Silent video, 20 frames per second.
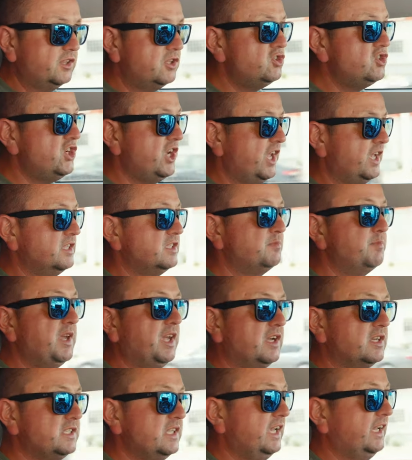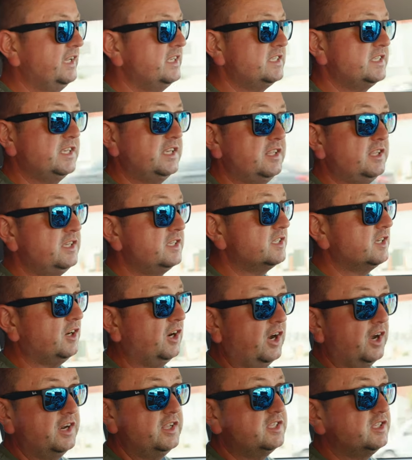the chance because like i said this
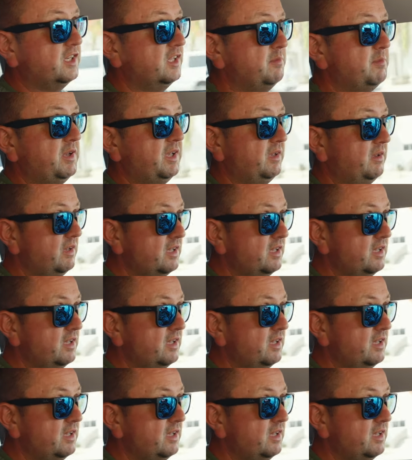car it's gonna be